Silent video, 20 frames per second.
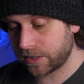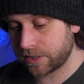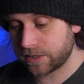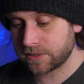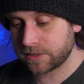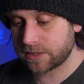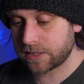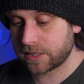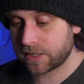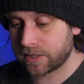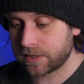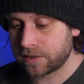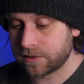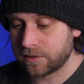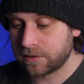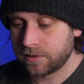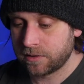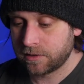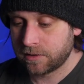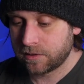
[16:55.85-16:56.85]
And, uh,
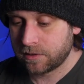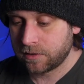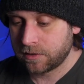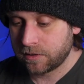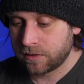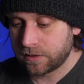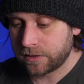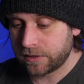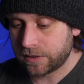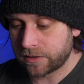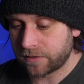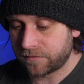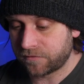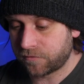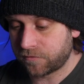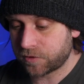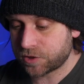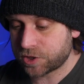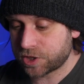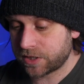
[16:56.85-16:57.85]
you know,
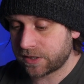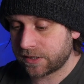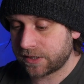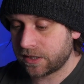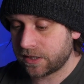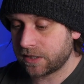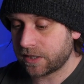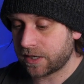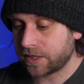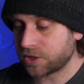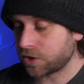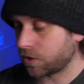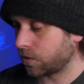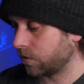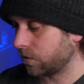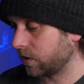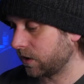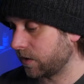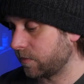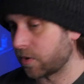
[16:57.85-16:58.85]
unfortunately, I
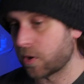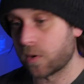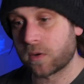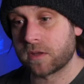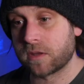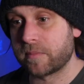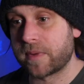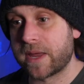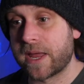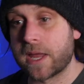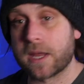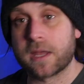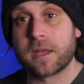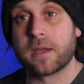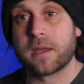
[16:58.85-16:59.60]
totally broke the bank